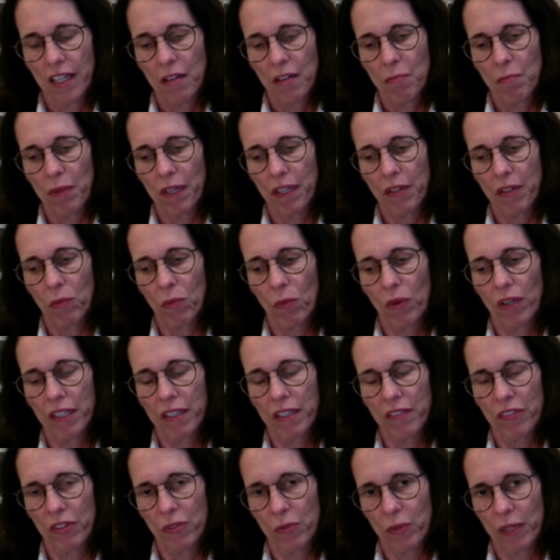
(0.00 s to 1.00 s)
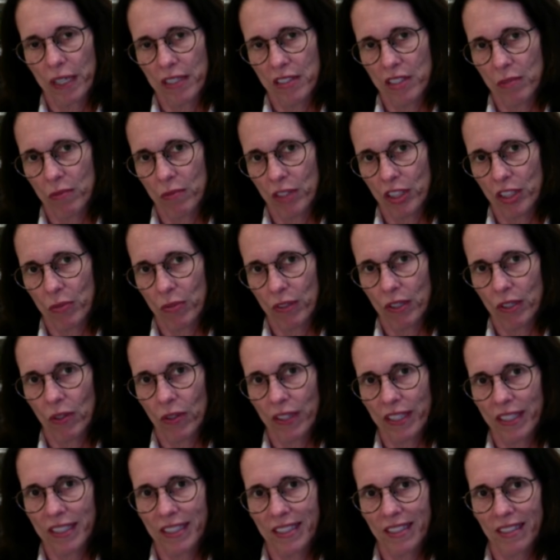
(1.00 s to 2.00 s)
But one of the ways in which we're
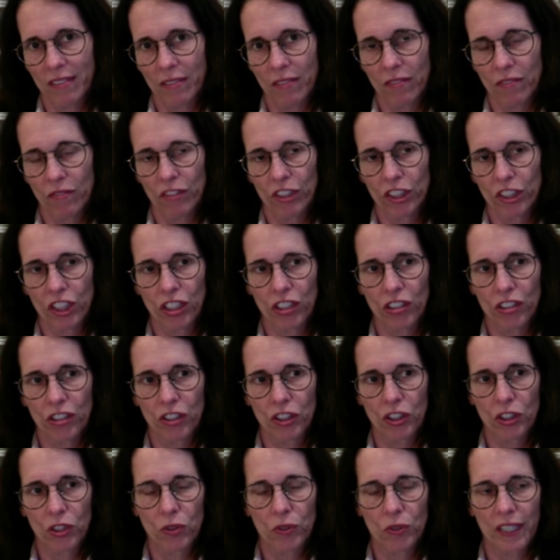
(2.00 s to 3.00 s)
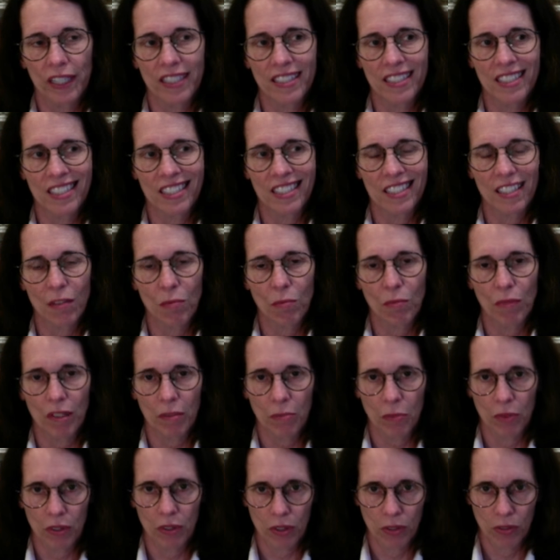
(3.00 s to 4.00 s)
going to return to a somewhat
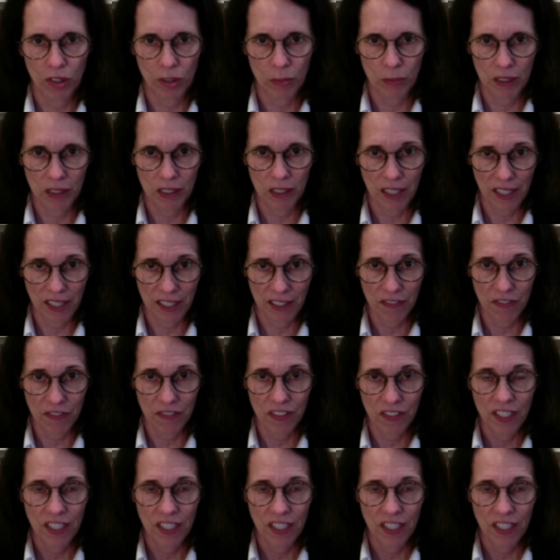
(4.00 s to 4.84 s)
more normal life